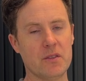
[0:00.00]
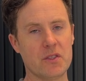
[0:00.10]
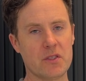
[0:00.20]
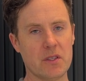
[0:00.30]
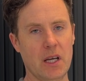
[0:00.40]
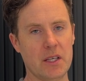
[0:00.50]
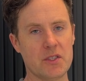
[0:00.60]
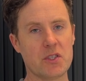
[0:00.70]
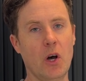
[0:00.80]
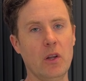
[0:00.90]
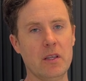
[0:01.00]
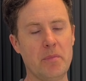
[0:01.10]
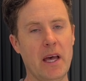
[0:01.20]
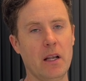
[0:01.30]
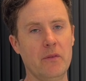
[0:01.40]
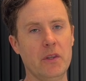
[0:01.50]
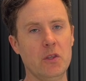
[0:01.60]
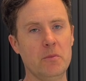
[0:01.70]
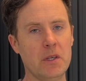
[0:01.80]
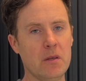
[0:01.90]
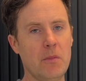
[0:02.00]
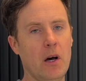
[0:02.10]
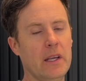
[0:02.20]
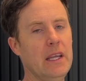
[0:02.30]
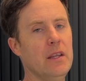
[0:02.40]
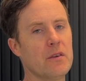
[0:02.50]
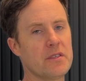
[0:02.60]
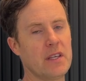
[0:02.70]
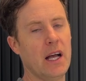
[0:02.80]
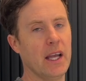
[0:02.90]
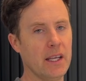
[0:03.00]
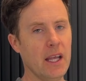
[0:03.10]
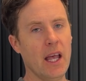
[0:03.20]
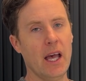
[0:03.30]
solid panel of aluminum on either side